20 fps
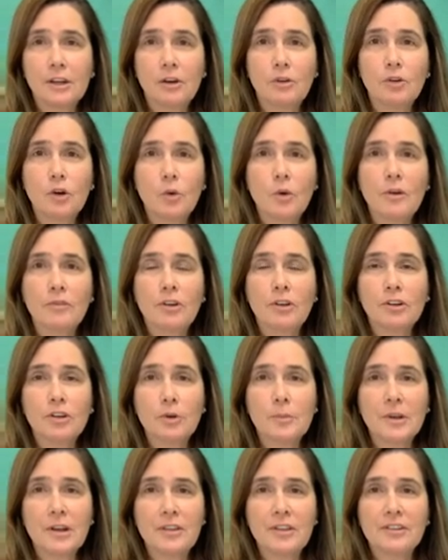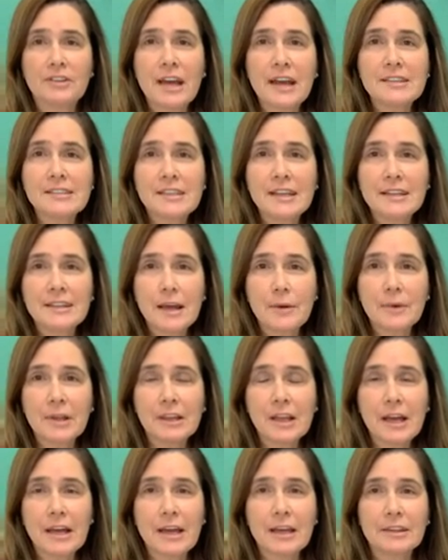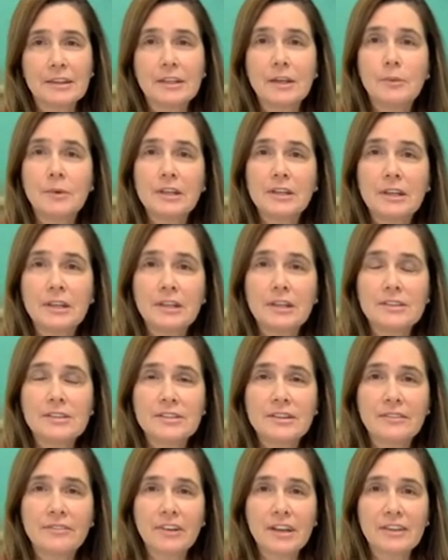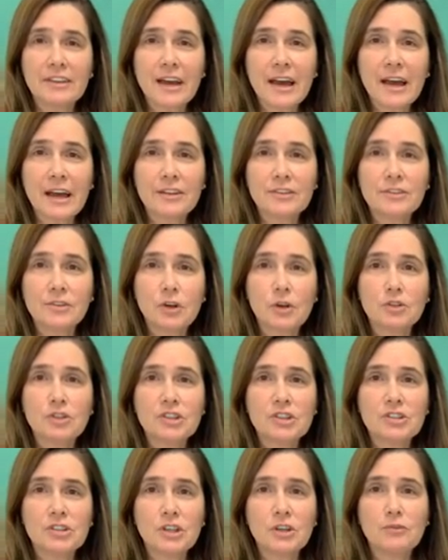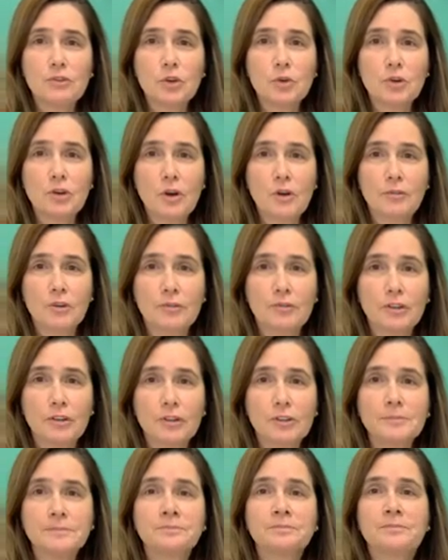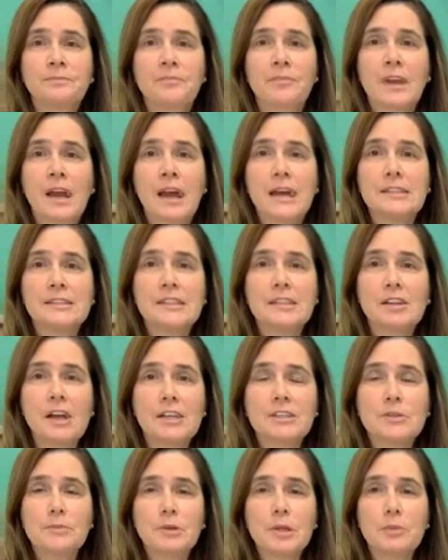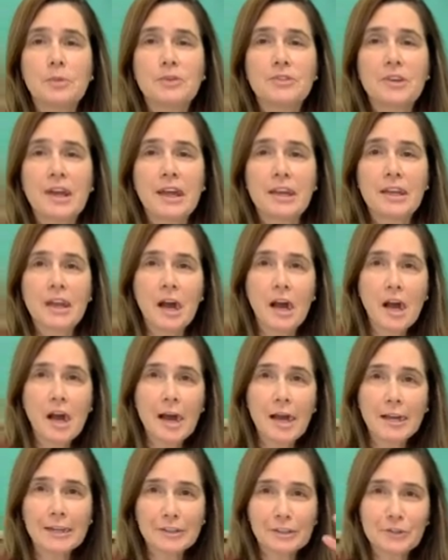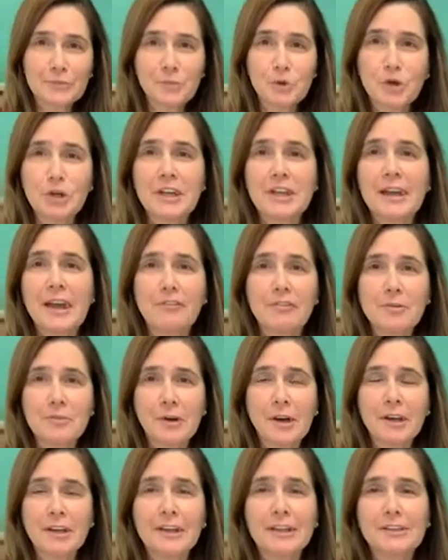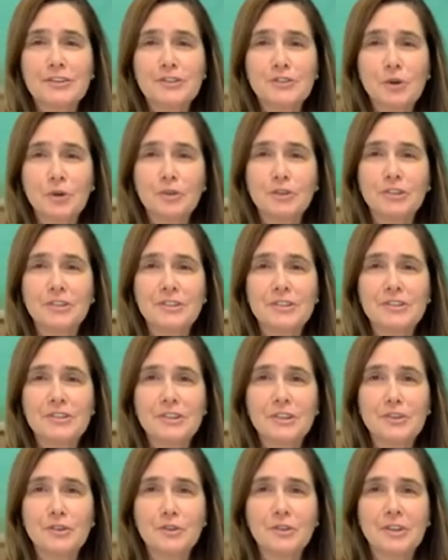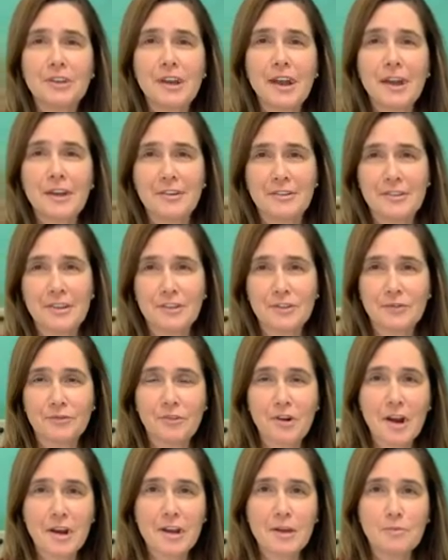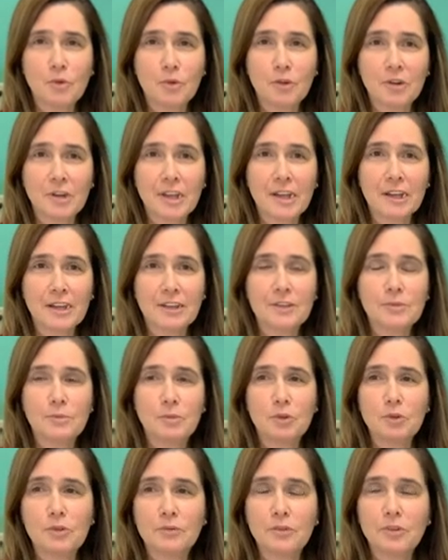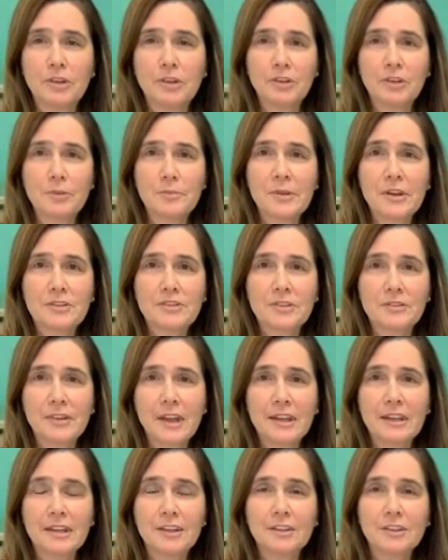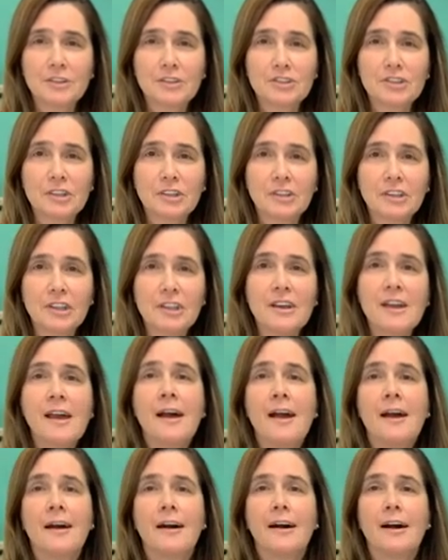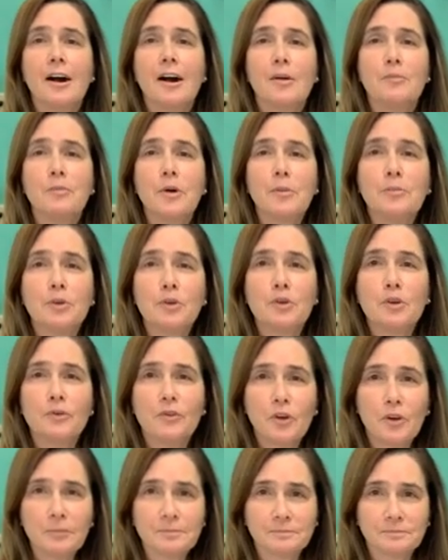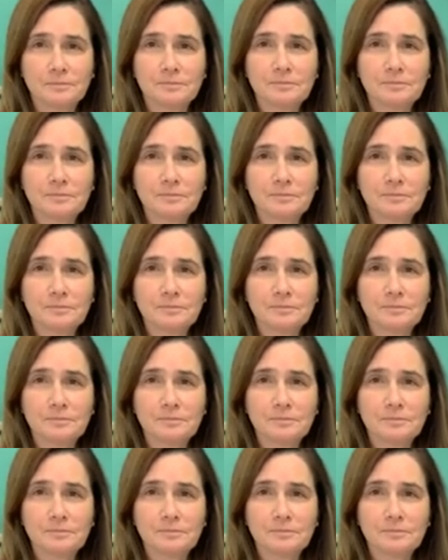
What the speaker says: go over a little bit of the testing that we did and stuff like that. So just give you an overview. I see lots of people saying hi. Good morning, everybody. It's so good to see you today on this Friday morning. It's beautiful here in Pennsylvania, a little chilly, but beautiful.